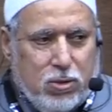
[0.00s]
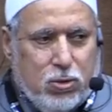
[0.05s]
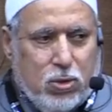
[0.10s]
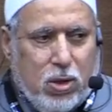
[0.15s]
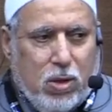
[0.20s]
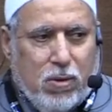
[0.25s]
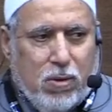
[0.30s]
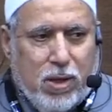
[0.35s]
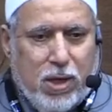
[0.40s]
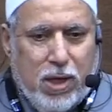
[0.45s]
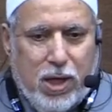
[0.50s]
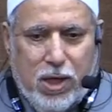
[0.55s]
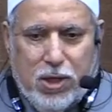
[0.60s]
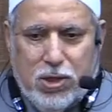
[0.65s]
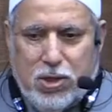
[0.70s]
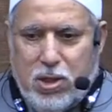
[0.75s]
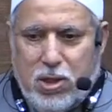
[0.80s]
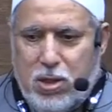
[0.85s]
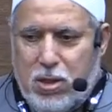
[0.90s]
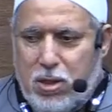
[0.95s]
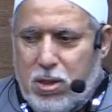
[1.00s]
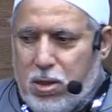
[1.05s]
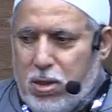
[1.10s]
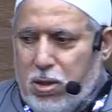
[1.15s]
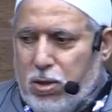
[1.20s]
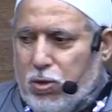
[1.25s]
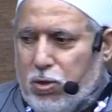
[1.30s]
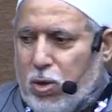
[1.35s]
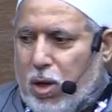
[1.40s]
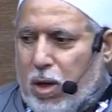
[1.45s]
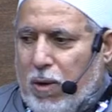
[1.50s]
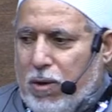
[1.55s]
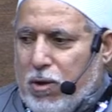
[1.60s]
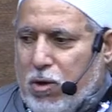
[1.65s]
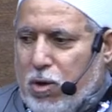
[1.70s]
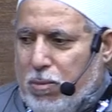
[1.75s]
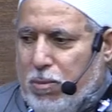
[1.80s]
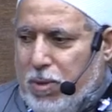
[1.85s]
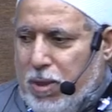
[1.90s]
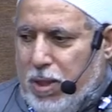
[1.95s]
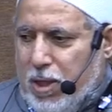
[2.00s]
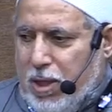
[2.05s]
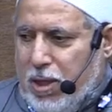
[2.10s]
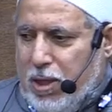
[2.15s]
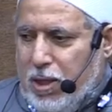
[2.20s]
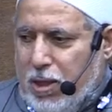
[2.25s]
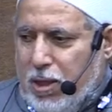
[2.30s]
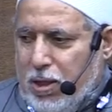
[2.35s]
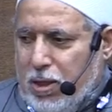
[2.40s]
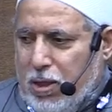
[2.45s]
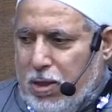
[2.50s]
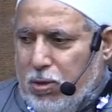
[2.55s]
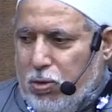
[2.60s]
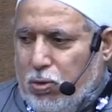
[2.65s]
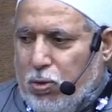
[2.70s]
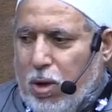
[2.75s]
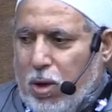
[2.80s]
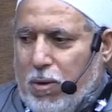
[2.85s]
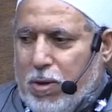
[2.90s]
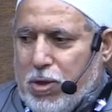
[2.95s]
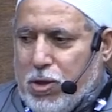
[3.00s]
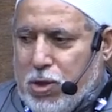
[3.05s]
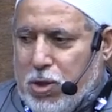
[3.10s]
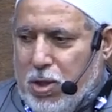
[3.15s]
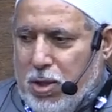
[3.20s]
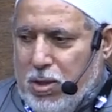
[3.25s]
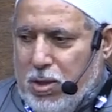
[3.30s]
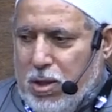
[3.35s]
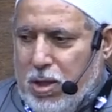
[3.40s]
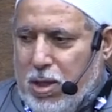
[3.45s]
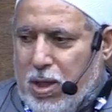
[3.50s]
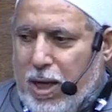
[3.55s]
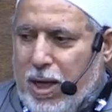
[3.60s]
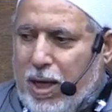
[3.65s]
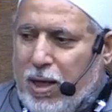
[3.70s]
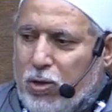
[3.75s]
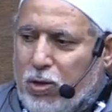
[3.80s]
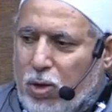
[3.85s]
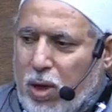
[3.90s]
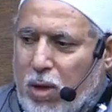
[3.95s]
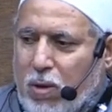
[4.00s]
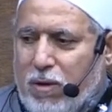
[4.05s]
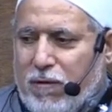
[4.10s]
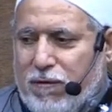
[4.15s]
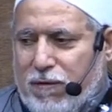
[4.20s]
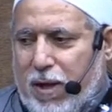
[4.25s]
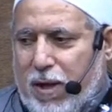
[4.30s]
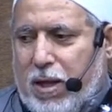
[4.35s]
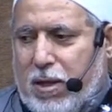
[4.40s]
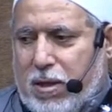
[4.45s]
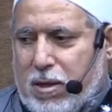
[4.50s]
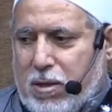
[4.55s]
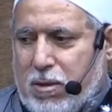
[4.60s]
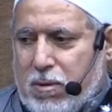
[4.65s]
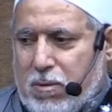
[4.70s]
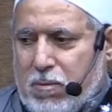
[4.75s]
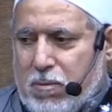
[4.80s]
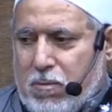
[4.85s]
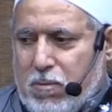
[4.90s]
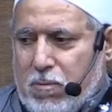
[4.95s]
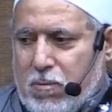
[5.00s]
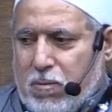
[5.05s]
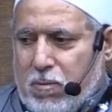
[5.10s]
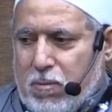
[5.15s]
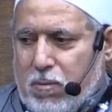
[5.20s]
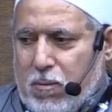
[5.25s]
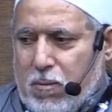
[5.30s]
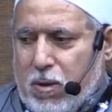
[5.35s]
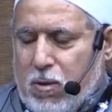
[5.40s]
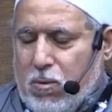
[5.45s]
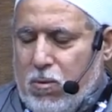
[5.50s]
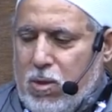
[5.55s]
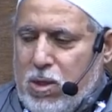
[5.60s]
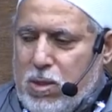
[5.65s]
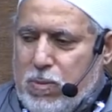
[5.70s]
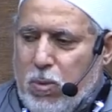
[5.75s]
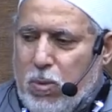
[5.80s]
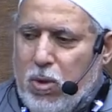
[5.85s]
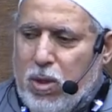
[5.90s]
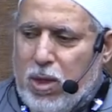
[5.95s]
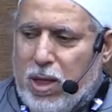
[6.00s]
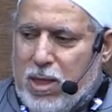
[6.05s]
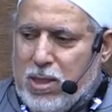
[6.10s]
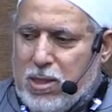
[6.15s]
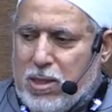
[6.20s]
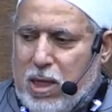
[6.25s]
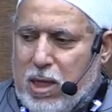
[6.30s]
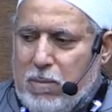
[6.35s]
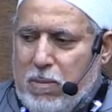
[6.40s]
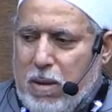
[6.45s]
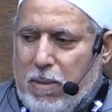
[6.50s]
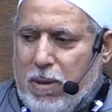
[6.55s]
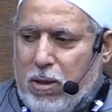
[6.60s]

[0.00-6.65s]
to our nation, to our community, to our children and to our faith. We spoke last time